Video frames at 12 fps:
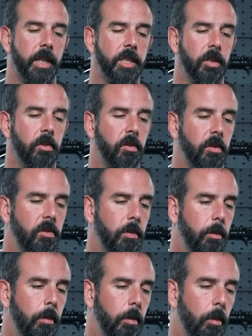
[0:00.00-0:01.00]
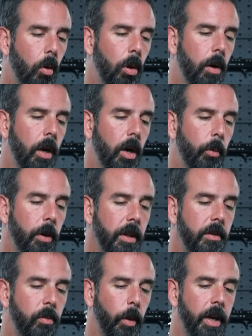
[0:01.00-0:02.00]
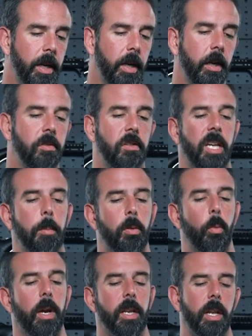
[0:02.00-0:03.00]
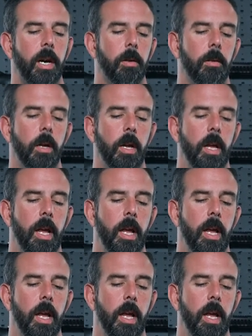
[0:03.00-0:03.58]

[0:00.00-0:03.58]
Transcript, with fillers: edges, some more relief weight cuts to keep the weight down.